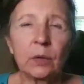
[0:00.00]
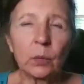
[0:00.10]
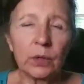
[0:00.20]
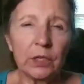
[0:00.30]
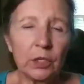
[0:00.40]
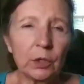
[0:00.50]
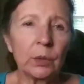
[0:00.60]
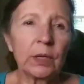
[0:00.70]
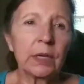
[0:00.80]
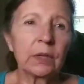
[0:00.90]
and
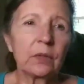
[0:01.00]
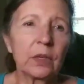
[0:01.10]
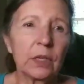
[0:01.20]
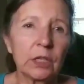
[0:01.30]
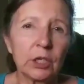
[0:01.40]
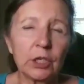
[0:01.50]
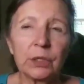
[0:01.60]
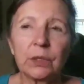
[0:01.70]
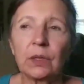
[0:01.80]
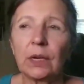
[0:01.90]
redoing the
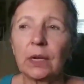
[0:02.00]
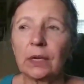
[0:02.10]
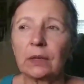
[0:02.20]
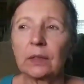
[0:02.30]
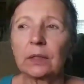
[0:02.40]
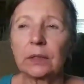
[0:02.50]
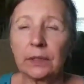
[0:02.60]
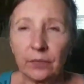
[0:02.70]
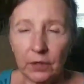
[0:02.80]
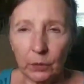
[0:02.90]
kitchen and the
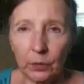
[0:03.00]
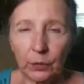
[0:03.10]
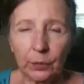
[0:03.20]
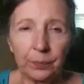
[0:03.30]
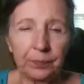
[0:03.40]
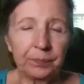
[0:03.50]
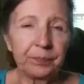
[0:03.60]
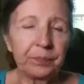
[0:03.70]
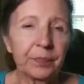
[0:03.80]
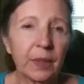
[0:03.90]
living room.
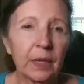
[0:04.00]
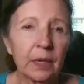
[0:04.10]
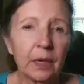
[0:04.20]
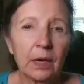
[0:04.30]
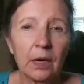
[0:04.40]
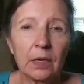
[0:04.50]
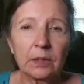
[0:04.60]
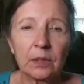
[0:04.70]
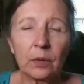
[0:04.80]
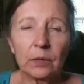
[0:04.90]

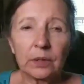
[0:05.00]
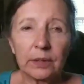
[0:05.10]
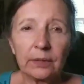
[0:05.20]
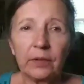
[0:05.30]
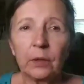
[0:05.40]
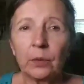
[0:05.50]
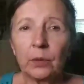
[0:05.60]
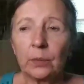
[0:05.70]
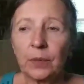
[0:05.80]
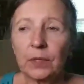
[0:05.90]
So the living
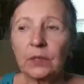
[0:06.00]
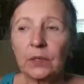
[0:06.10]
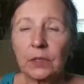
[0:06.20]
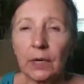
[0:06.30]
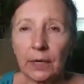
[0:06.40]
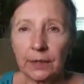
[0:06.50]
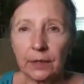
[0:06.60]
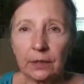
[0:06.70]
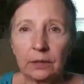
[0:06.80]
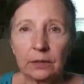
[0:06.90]
room is
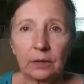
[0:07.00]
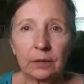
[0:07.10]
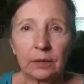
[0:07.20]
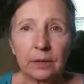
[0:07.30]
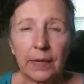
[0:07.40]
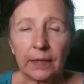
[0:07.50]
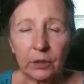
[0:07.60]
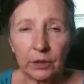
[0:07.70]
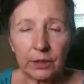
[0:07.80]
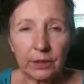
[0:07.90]
done, thank
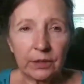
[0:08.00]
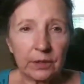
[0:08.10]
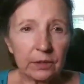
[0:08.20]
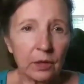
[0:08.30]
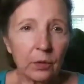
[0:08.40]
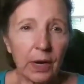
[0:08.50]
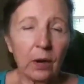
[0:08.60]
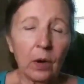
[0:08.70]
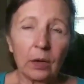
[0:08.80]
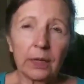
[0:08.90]
goodness. So
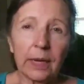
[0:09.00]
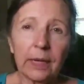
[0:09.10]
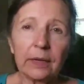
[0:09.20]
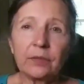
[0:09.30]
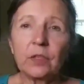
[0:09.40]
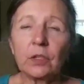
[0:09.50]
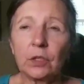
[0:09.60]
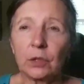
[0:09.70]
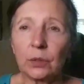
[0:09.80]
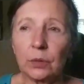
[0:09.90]
now all I have to
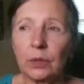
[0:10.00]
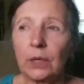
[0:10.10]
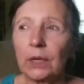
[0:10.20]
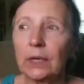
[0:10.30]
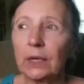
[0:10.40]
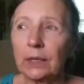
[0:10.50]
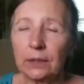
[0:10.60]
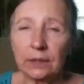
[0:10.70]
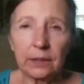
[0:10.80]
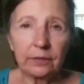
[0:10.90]
do
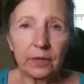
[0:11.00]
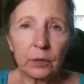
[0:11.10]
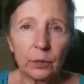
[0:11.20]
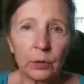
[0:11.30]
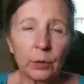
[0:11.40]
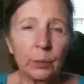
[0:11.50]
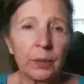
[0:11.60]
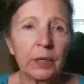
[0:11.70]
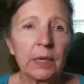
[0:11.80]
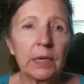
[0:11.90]
in the living
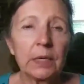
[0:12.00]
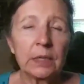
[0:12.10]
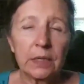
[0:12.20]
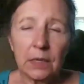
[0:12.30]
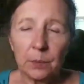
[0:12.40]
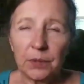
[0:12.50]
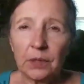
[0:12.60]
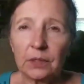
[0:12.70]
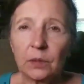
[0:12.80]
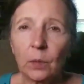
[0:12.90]
room to keep
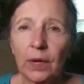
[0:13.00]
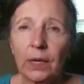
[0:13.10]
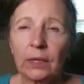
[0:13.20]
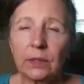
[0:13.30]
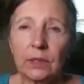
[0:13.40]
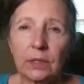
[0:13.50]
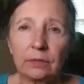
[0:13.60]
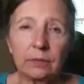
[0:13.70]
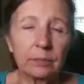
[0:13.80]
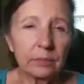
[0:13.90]
it this way is
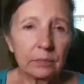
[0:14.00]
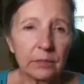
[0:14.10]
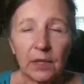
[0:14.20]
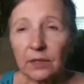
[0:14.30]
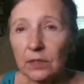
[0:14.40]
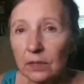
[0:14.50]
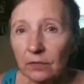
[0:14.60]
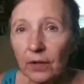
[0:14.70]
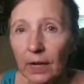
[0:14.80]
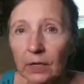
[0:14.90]
to dust
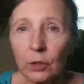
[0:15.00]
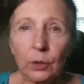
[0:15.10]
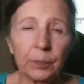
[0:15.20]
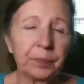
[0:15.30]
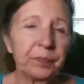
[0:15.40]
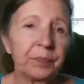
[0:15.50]
and vacuum.